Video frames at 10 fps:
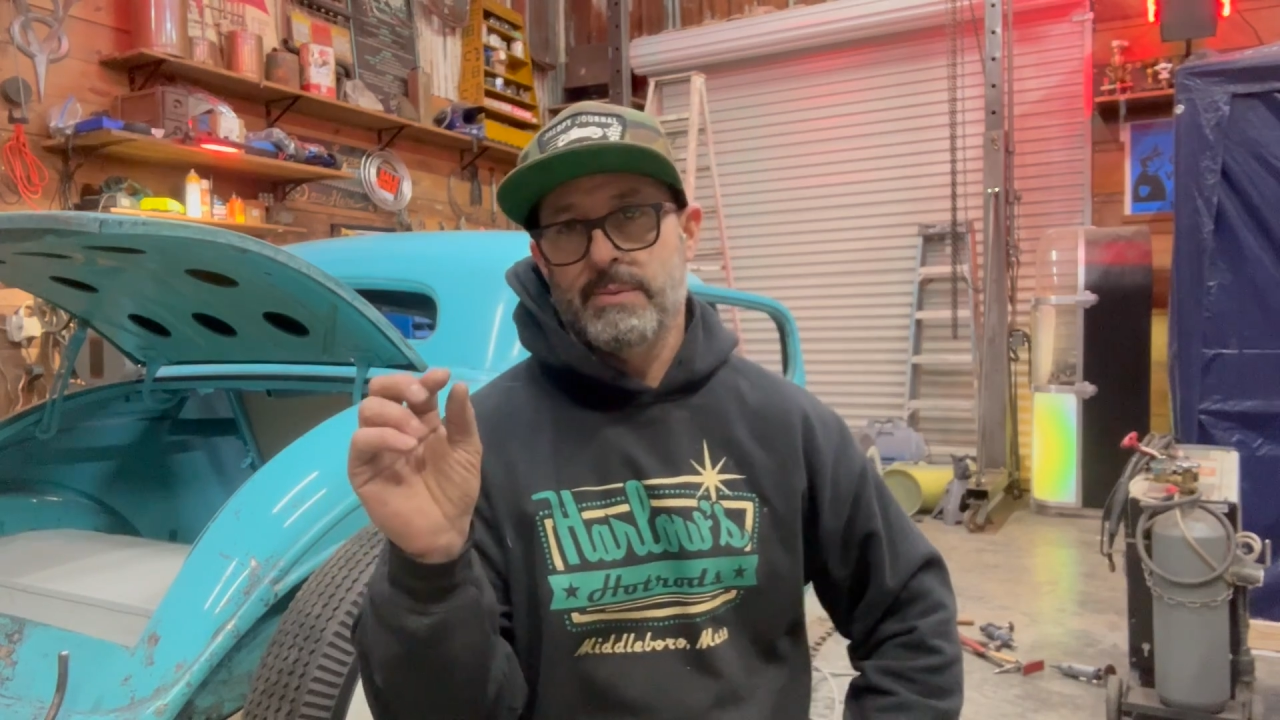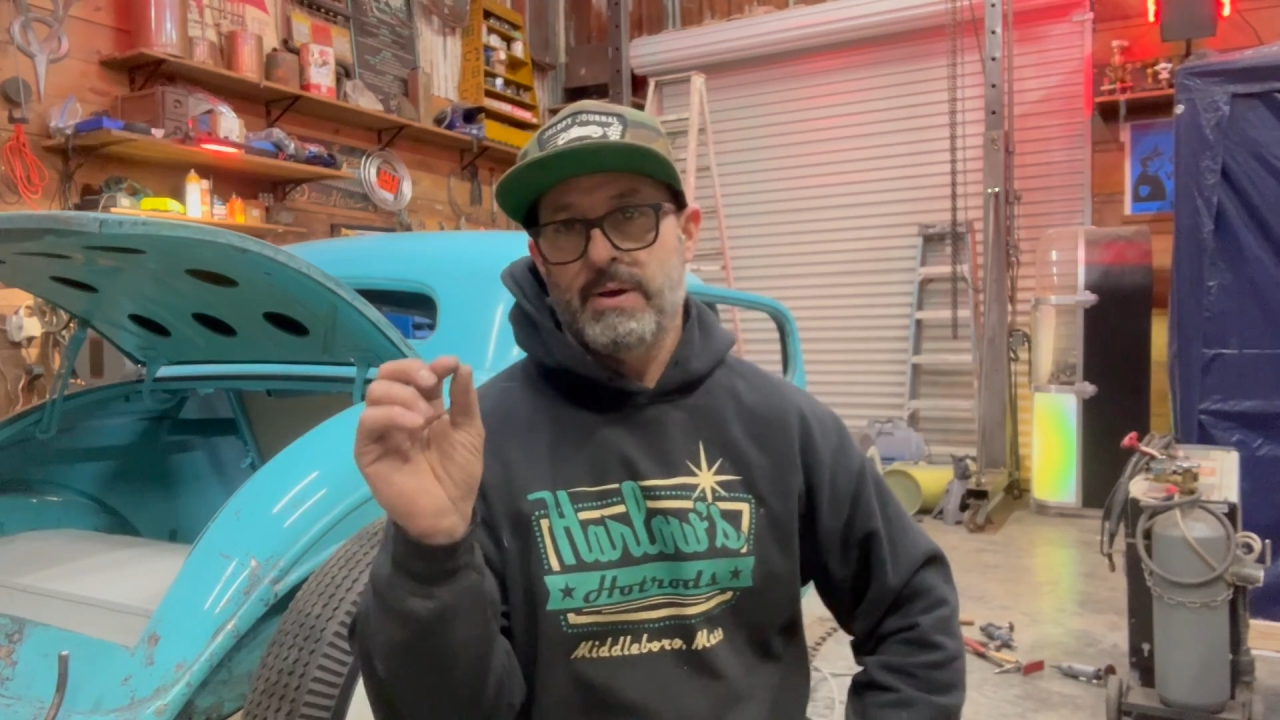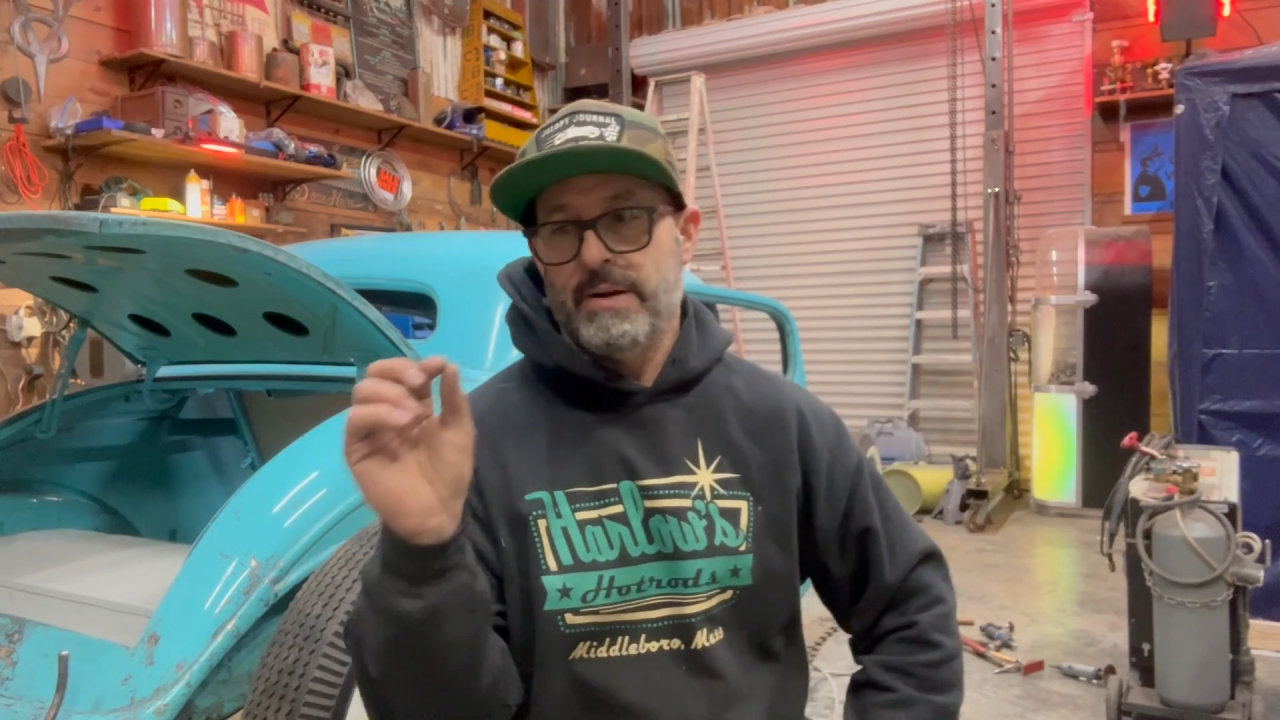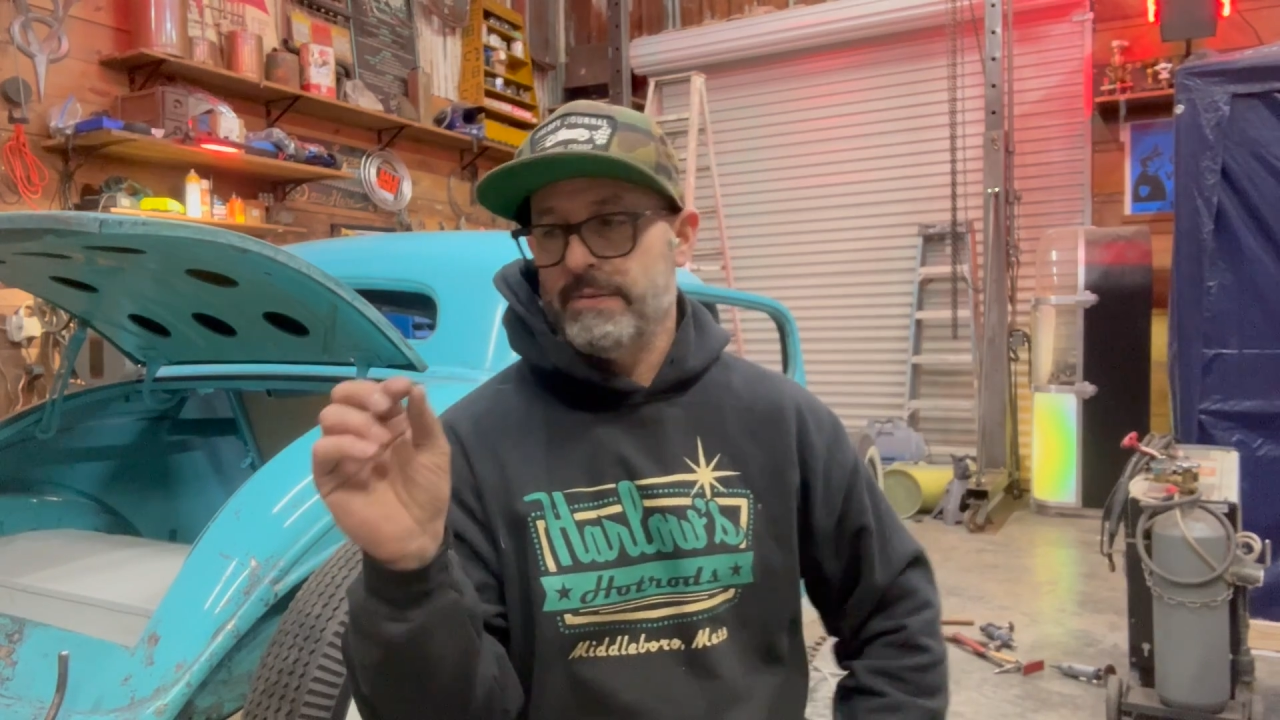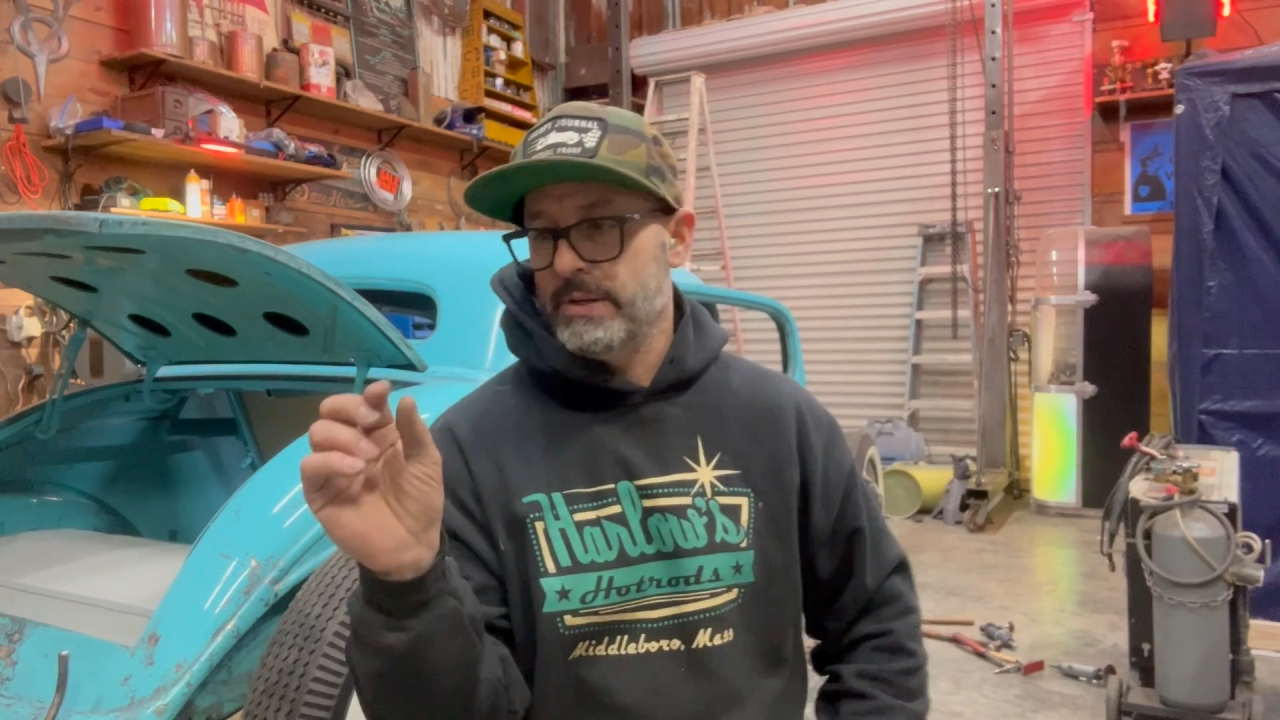up
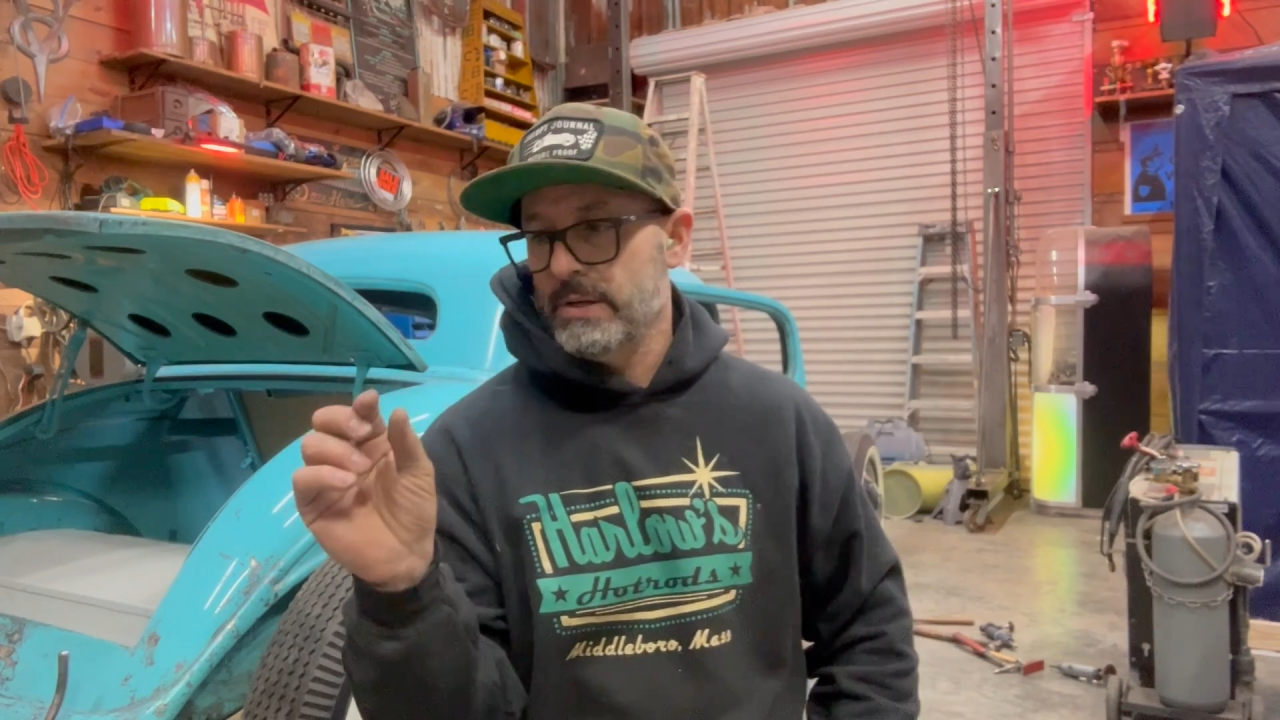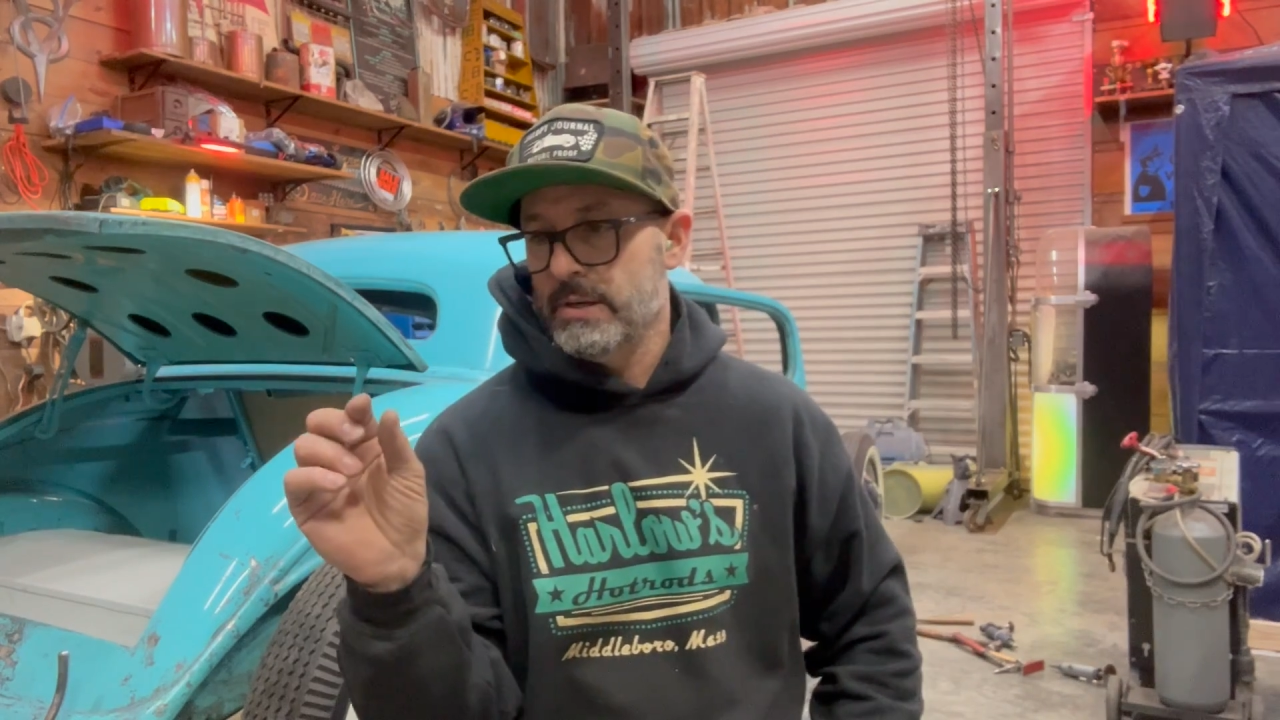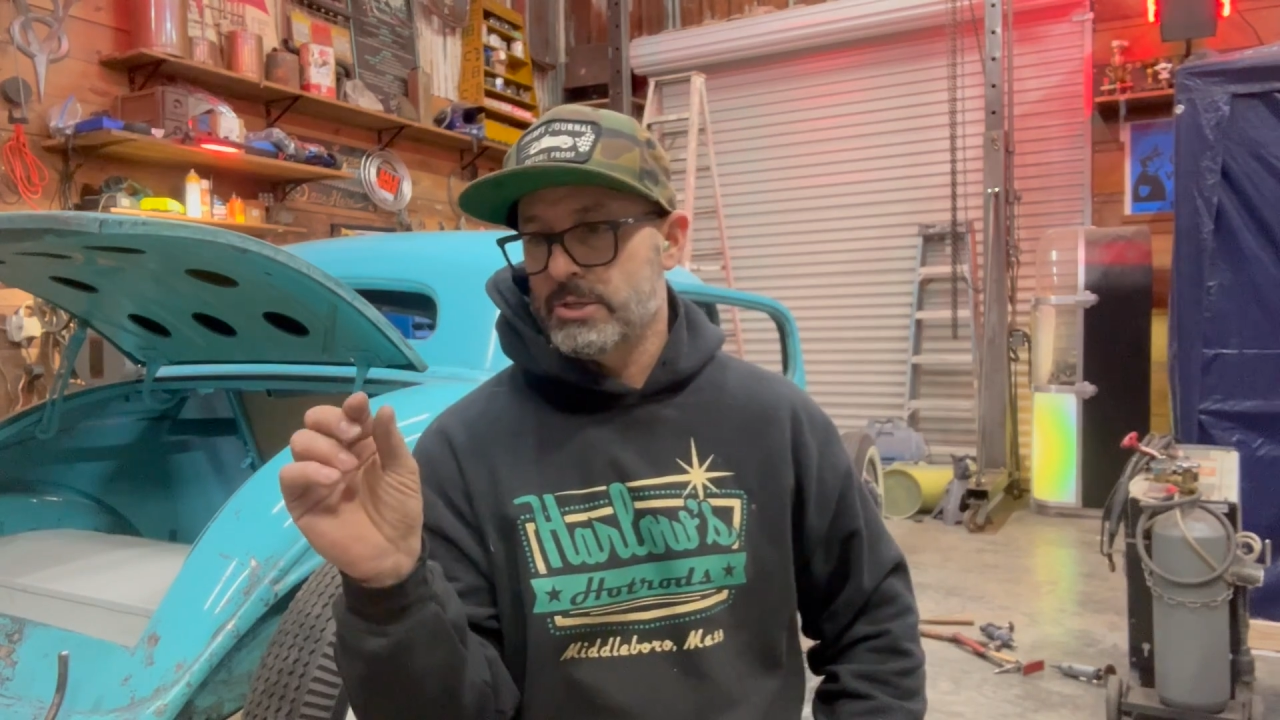having to